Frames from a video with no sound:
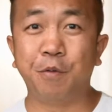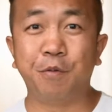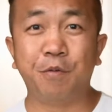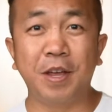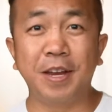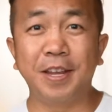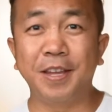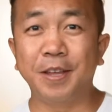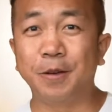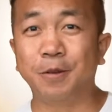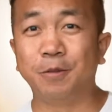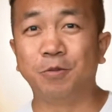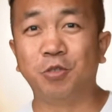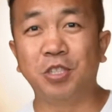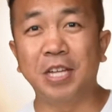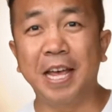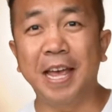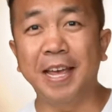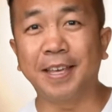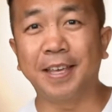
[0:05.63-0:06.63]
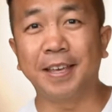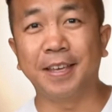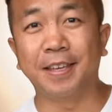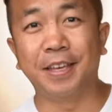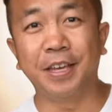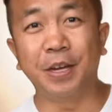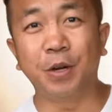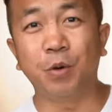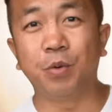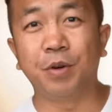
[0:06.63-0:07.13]
video, tech,
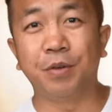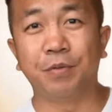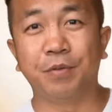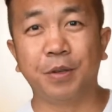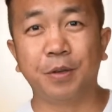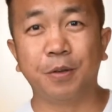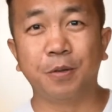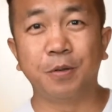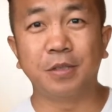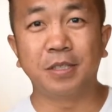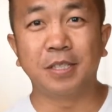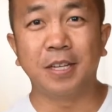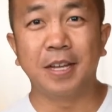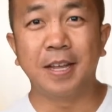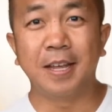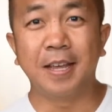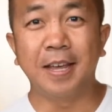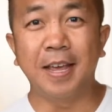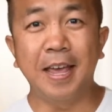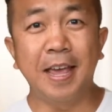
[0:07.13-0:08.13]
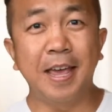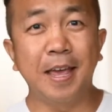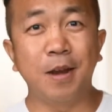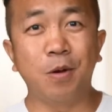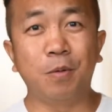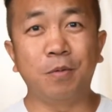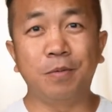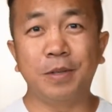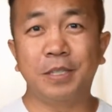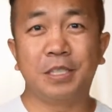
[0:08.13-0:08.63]
gear reviews, and
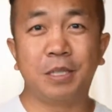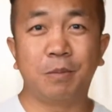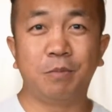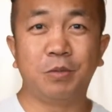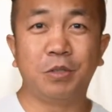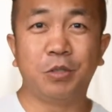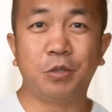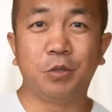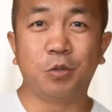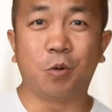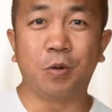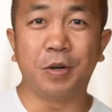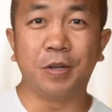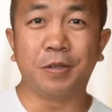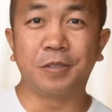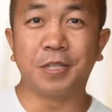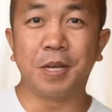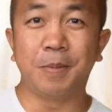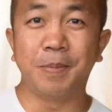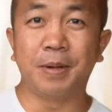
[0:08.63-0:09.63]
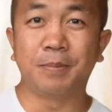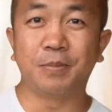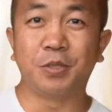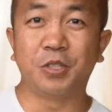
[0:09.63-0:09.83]
hopefully some tutorials coming up